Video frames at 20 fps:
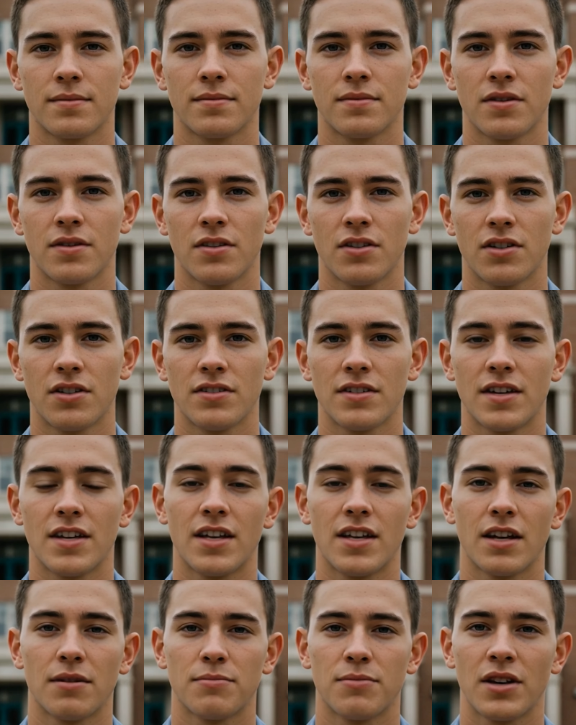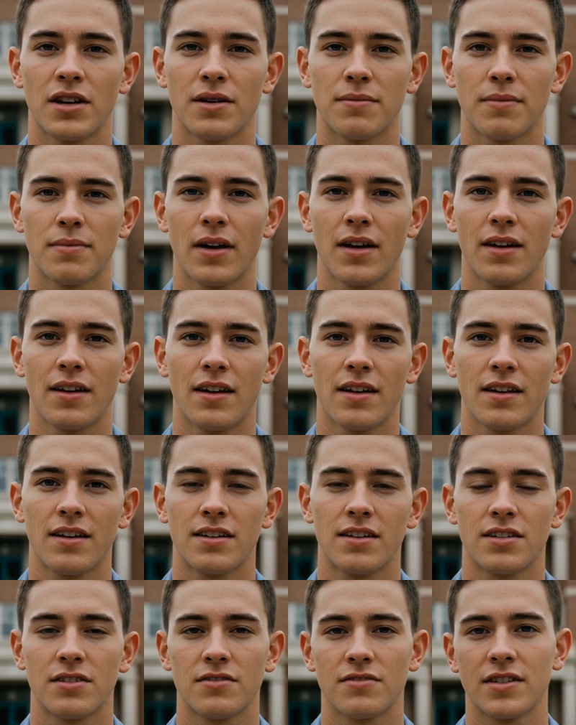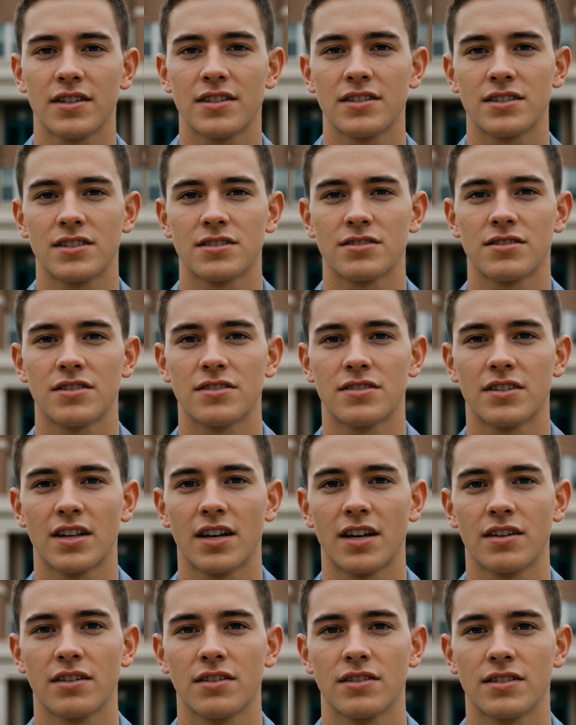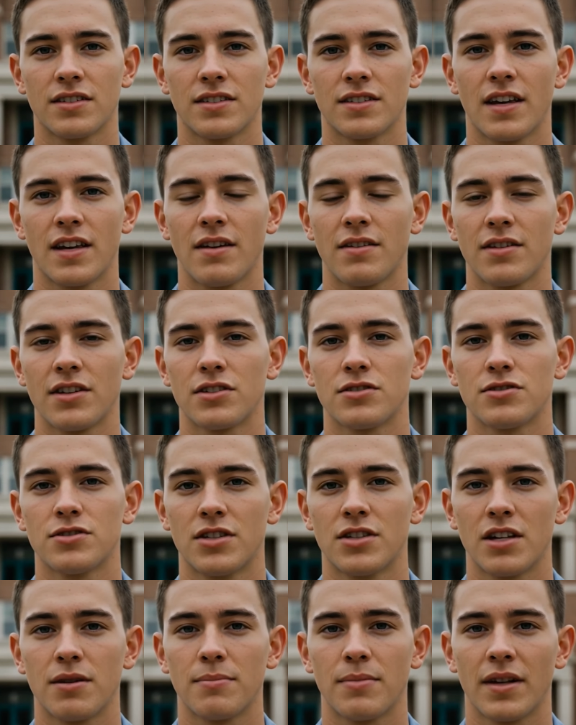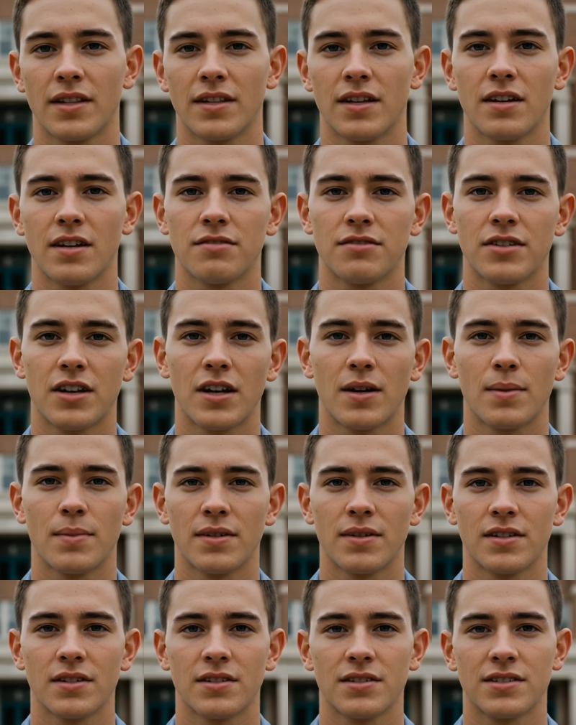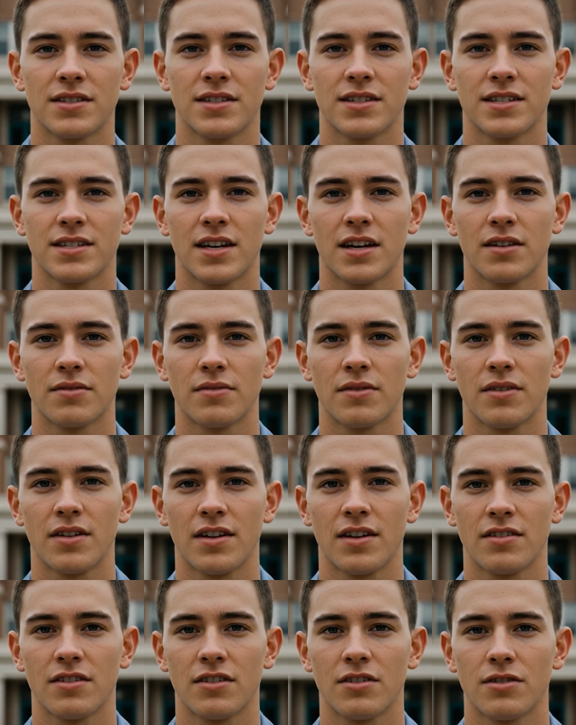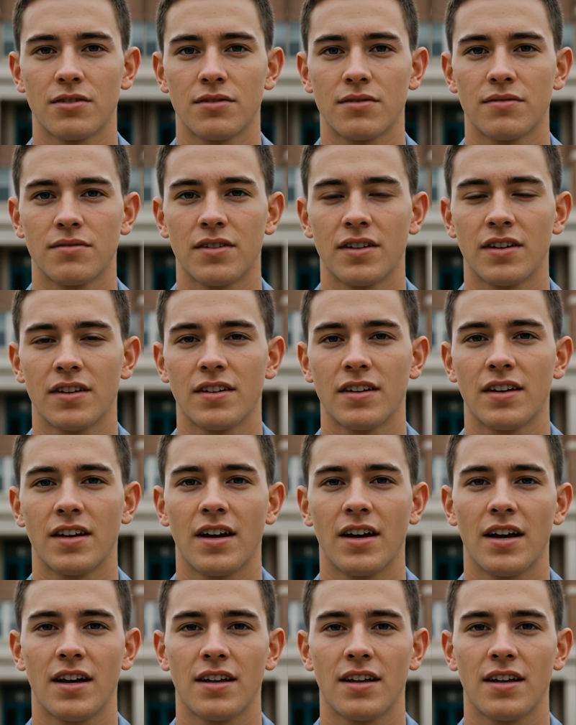"So, did you come up with any ideas for this last person?" Fex said as he sat down on his chair with his legs up on his desk.